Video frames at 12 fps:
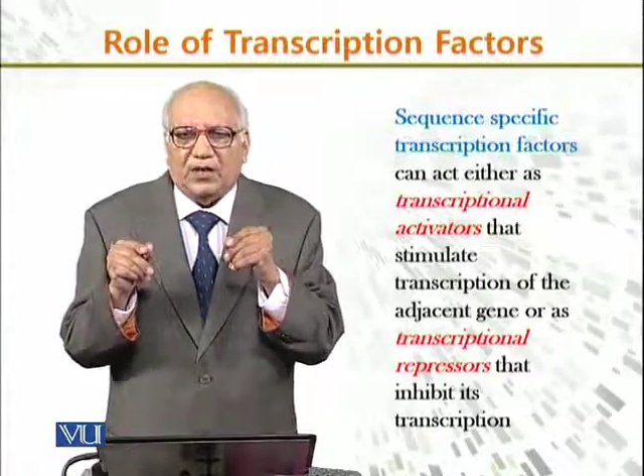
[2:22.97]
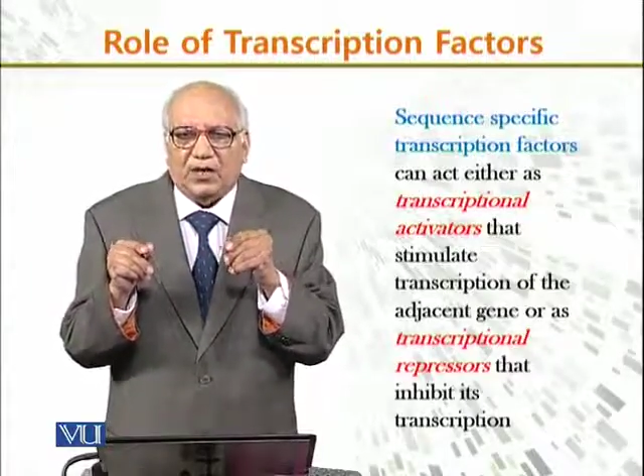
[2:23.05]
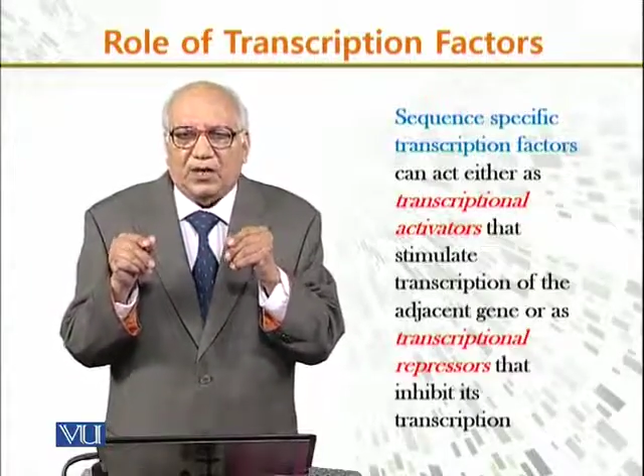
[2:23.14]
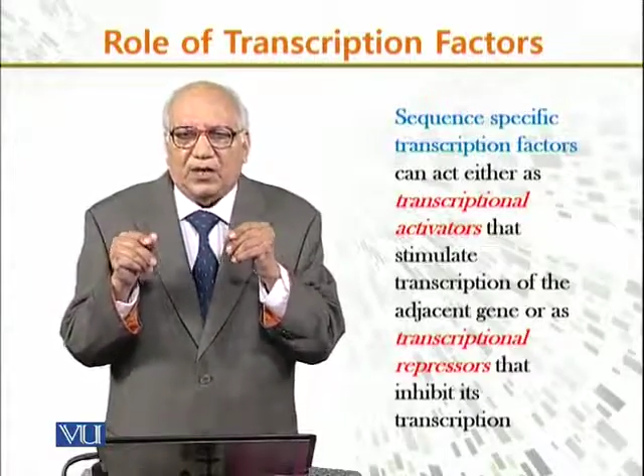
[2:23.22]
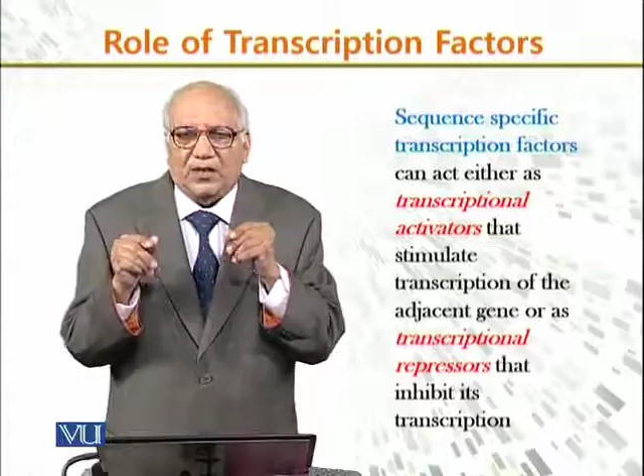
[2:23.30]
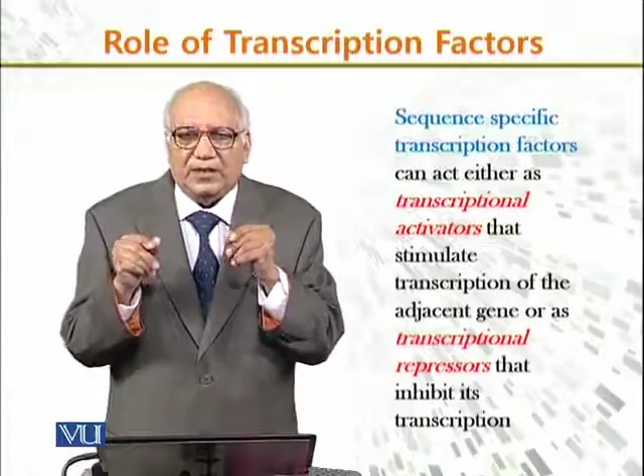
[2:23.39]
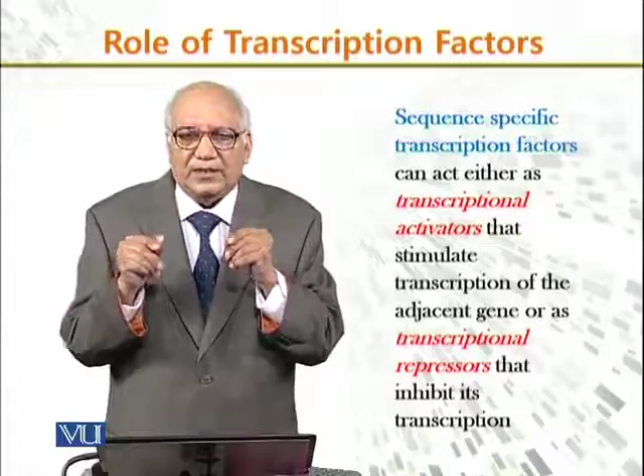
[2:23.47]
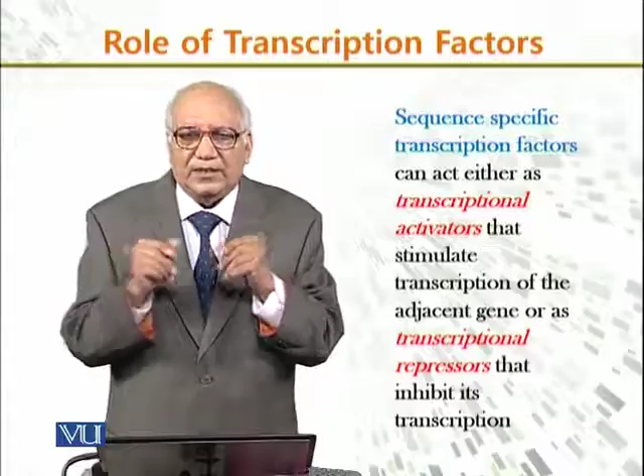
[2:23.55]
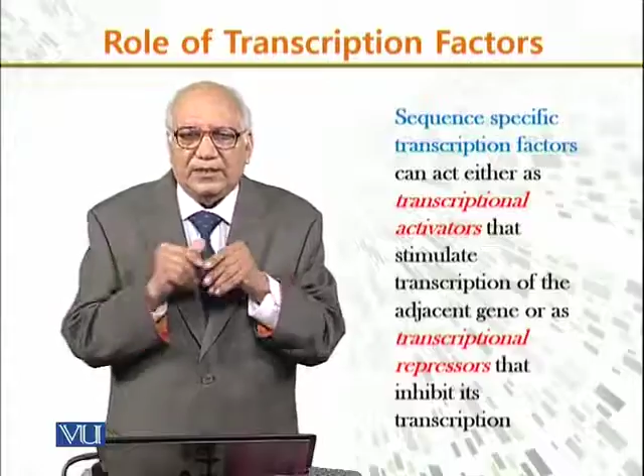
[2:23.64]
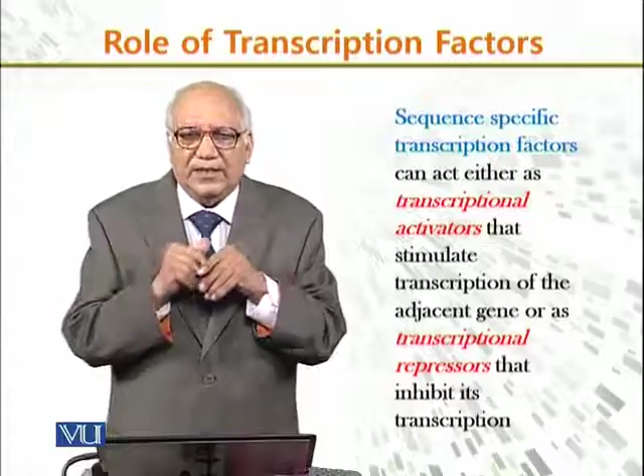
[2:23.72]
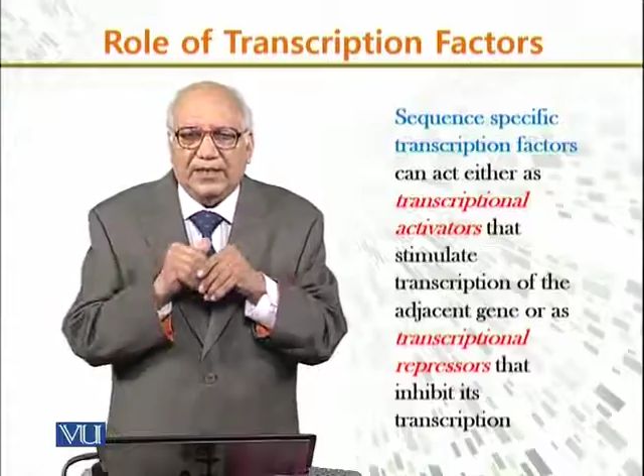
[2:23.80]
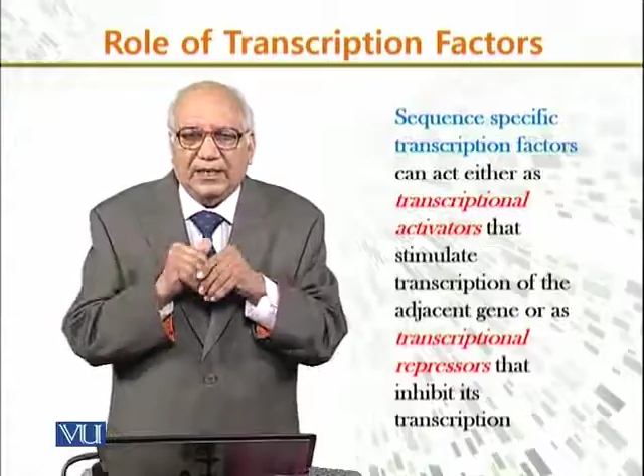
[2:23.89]
or
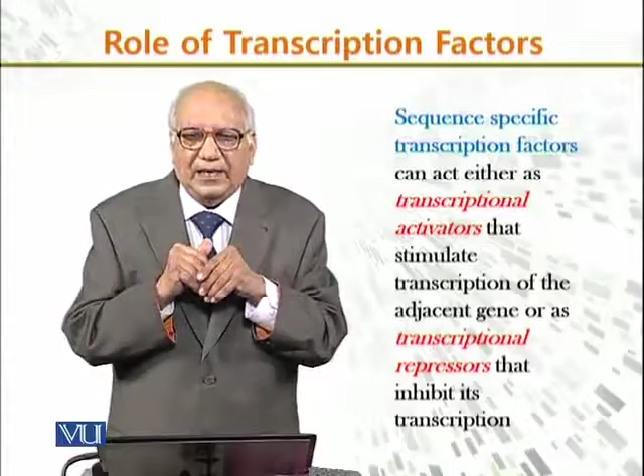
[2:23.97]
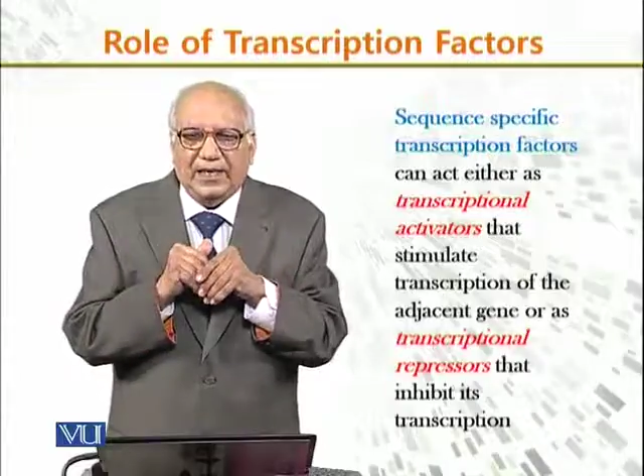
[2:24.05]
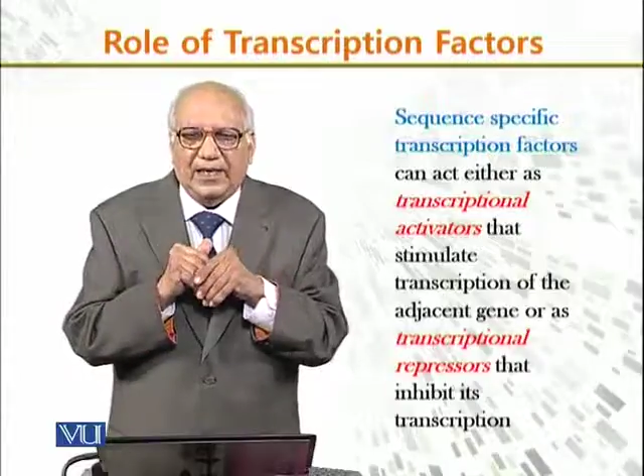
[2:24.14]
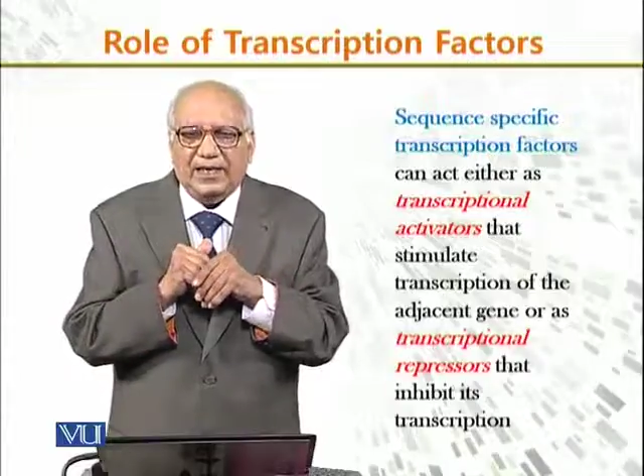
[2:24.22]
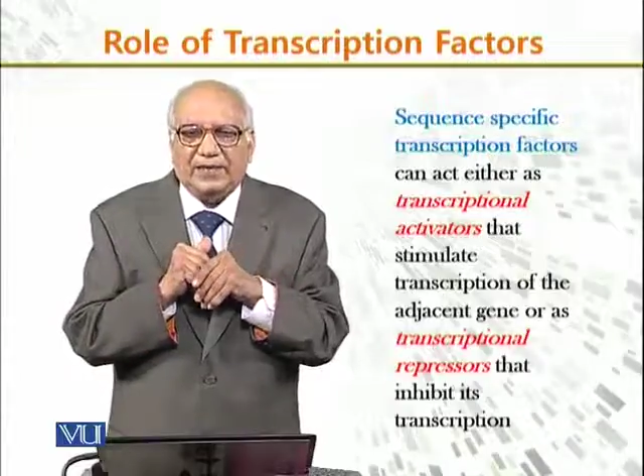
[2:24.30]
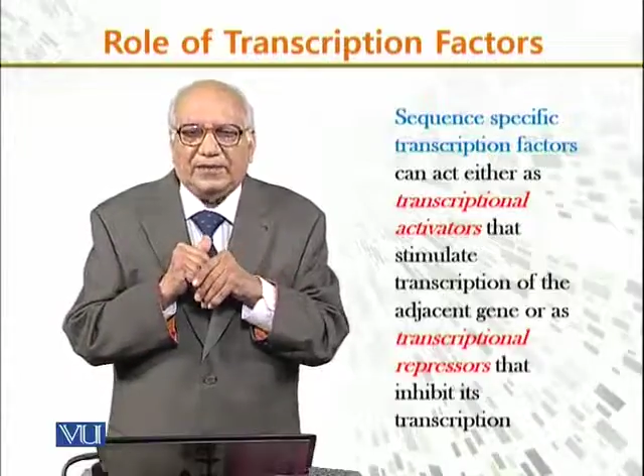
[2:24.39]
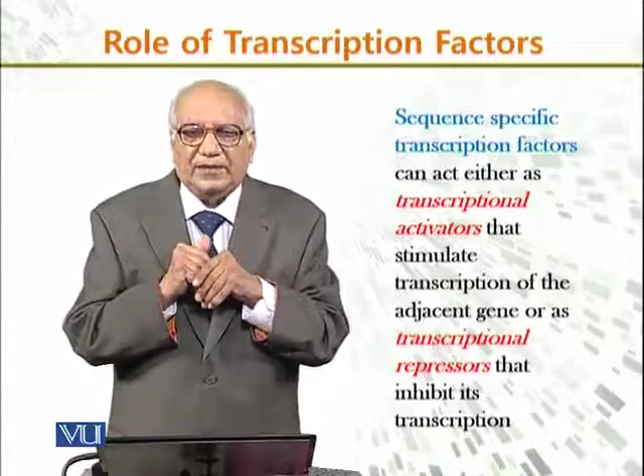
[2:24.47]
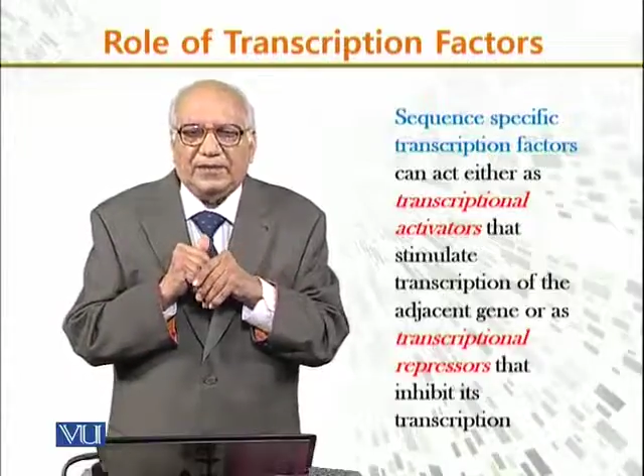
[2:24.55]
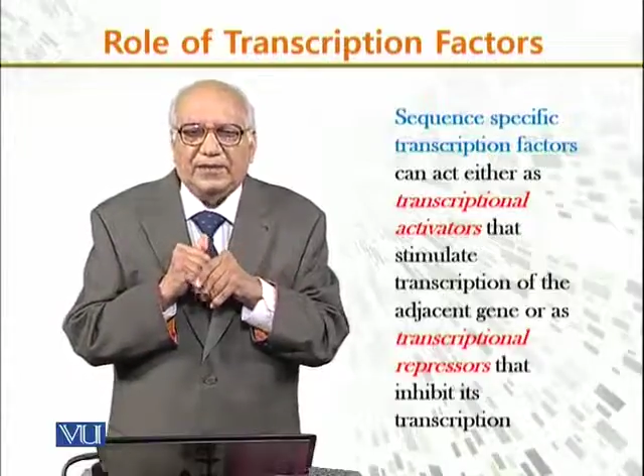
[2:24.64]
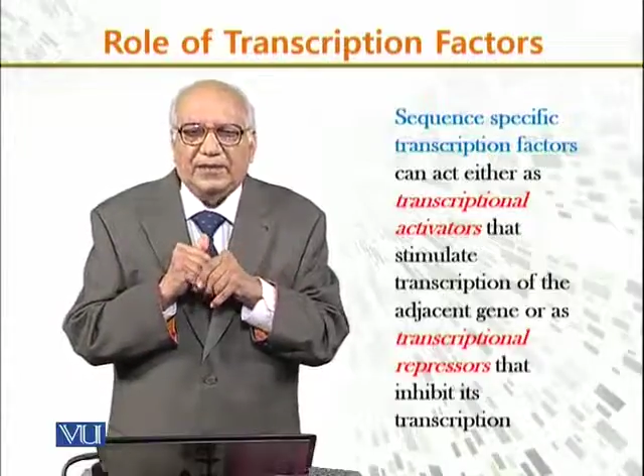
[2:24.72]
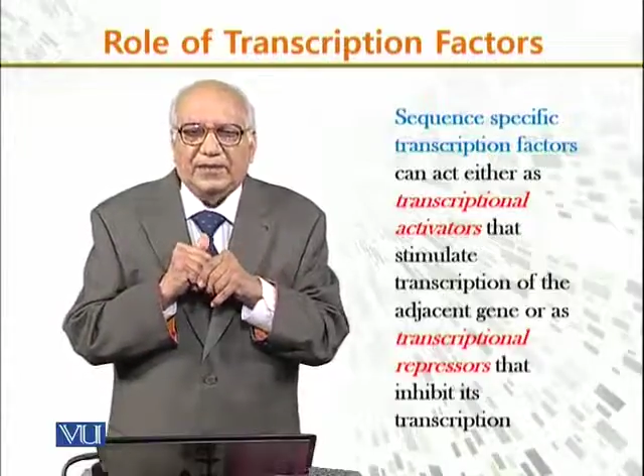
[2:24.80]
as